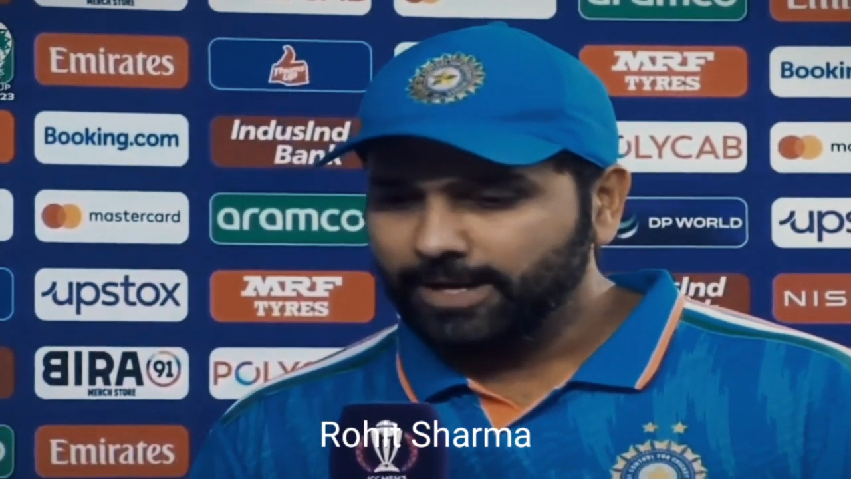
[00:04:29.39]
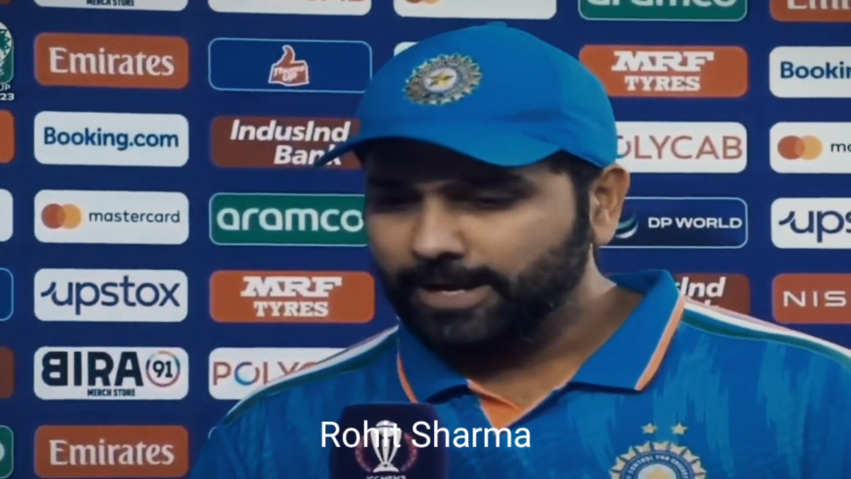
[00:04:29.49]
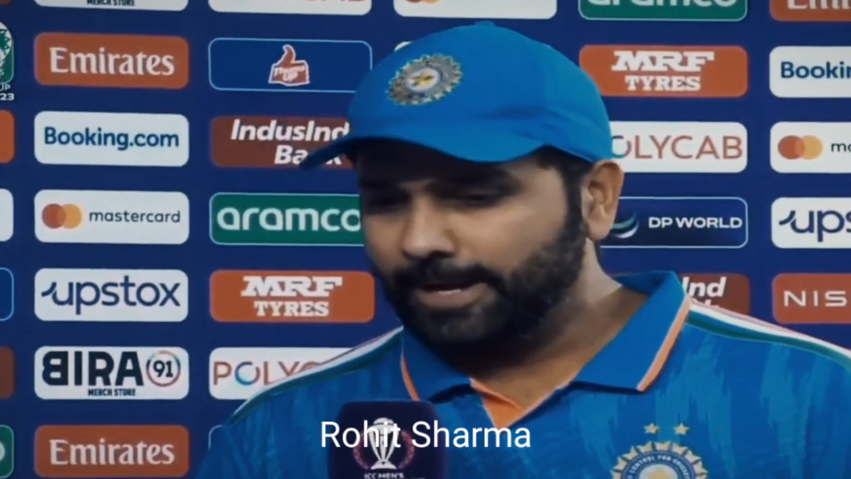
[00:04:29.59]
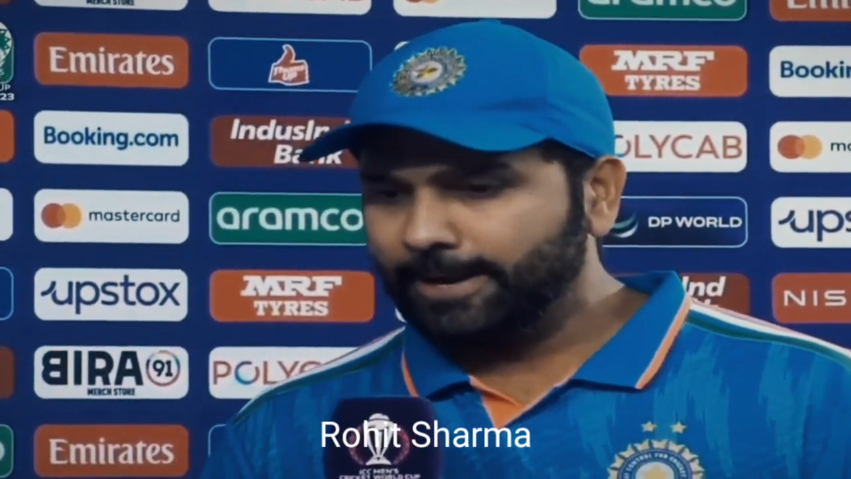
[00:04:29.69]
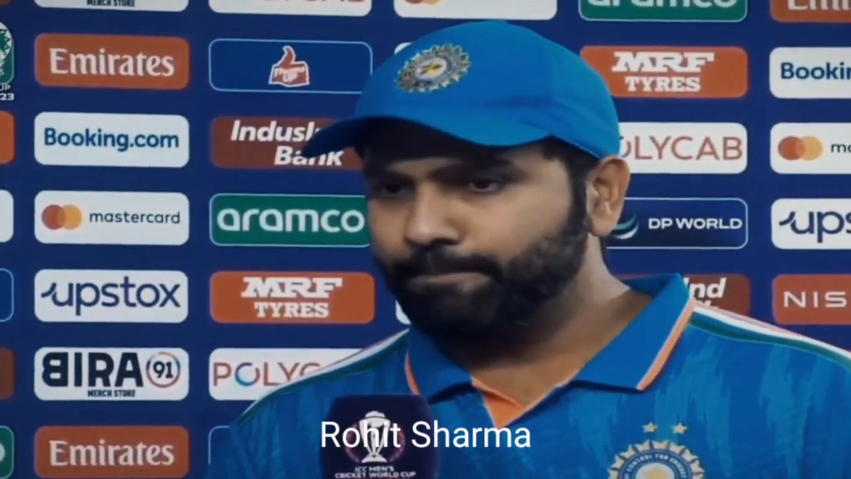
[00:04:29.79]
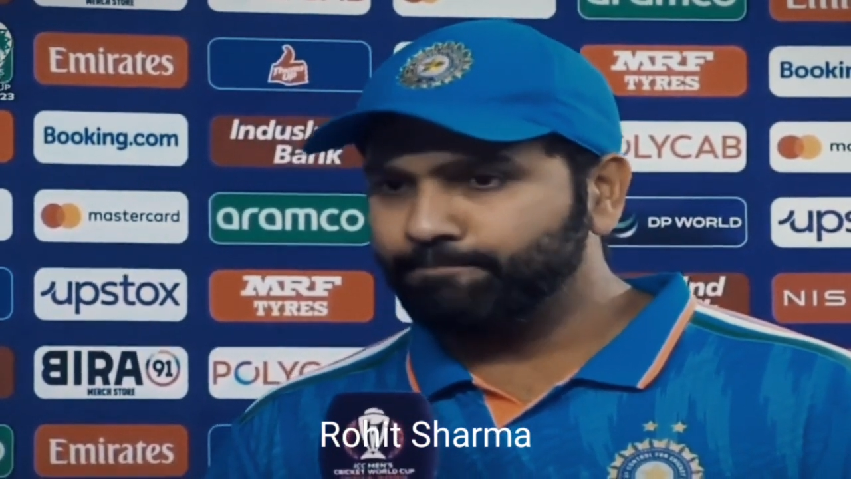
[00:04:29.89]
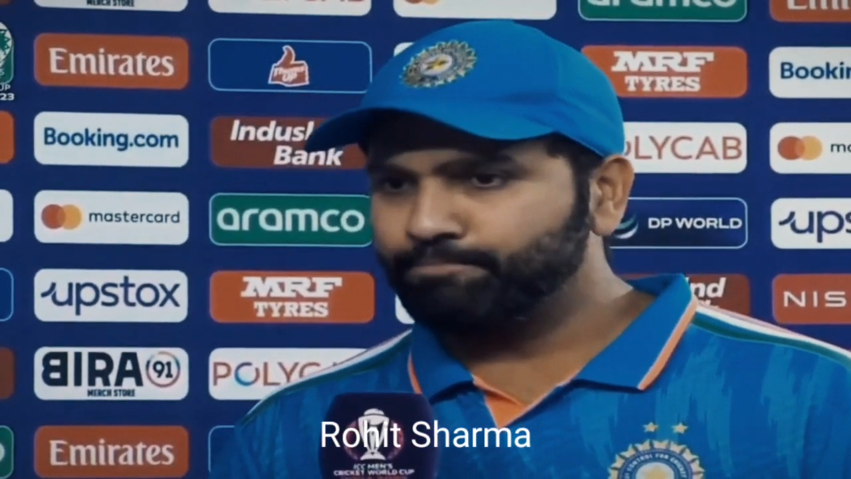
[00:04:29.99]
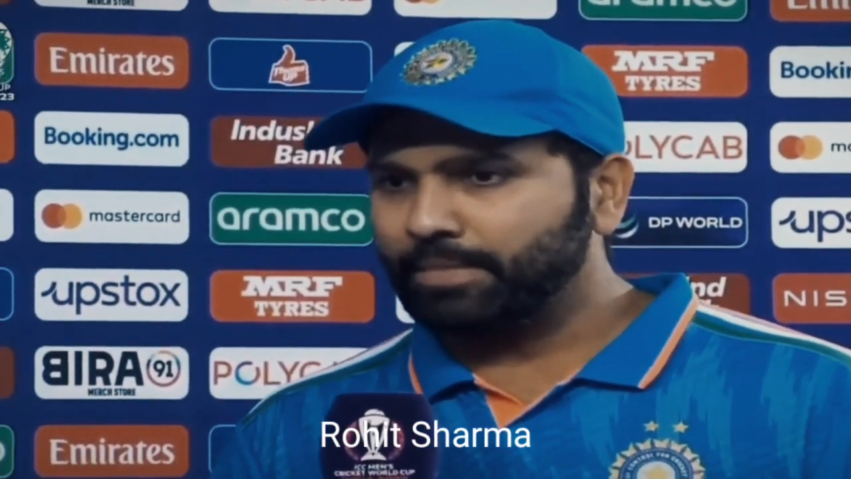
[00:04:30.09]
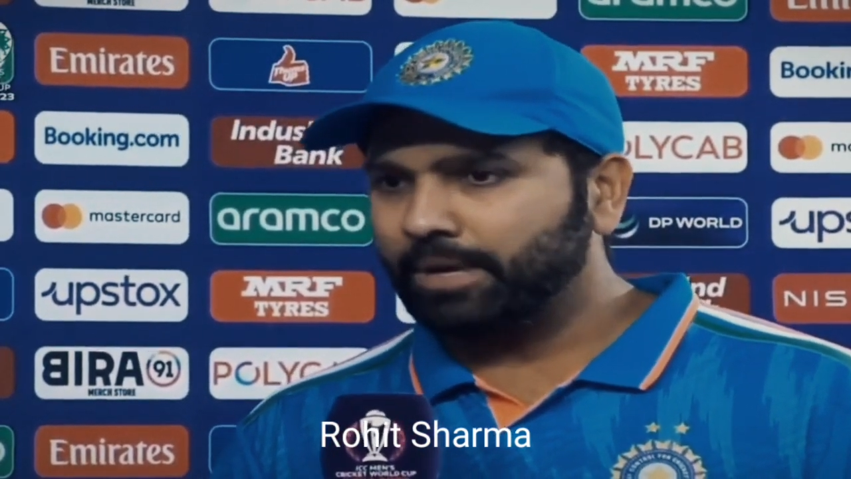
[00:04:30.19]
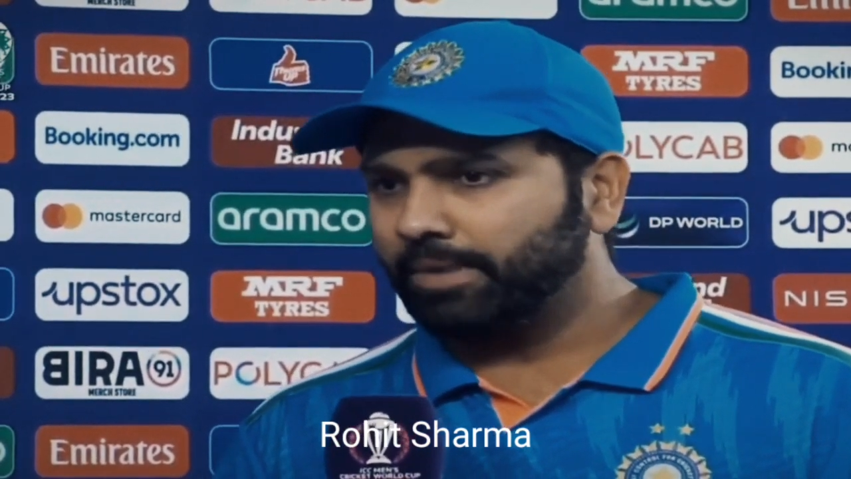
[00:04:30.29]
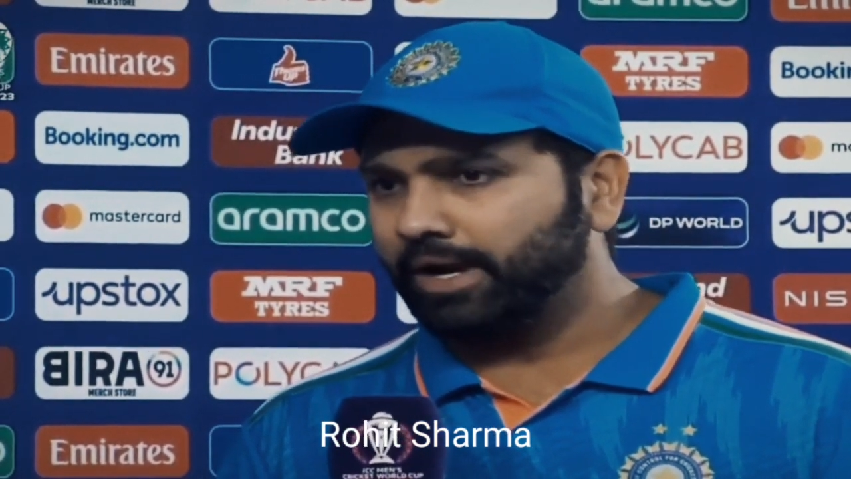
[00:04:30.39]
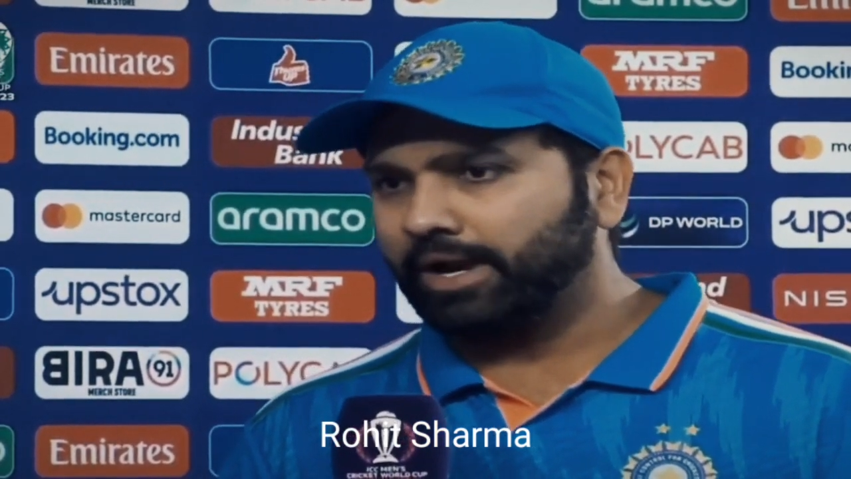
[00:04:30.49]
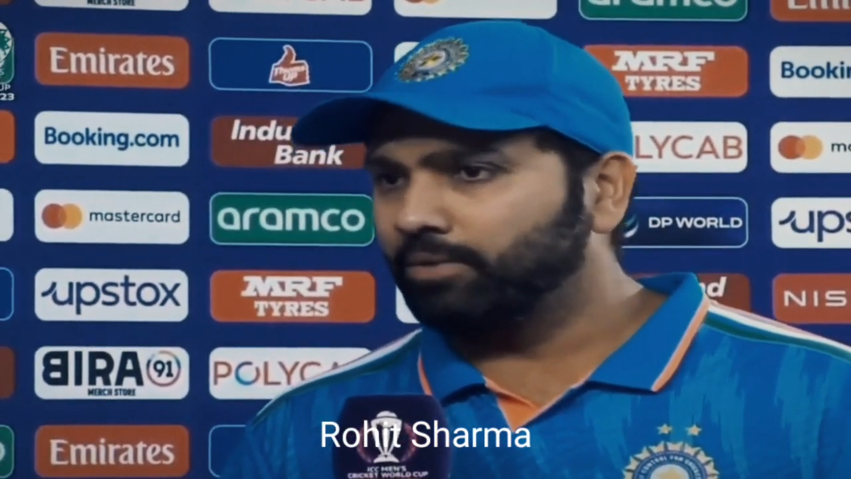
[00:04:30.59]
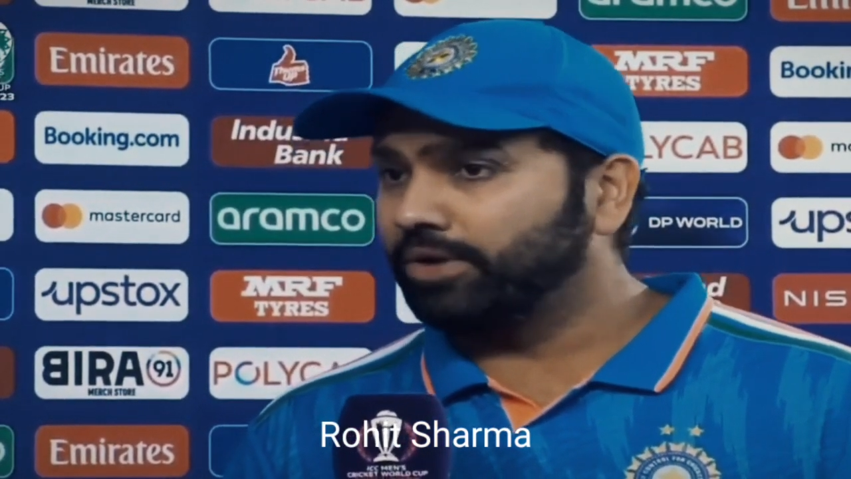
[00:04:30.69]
but again,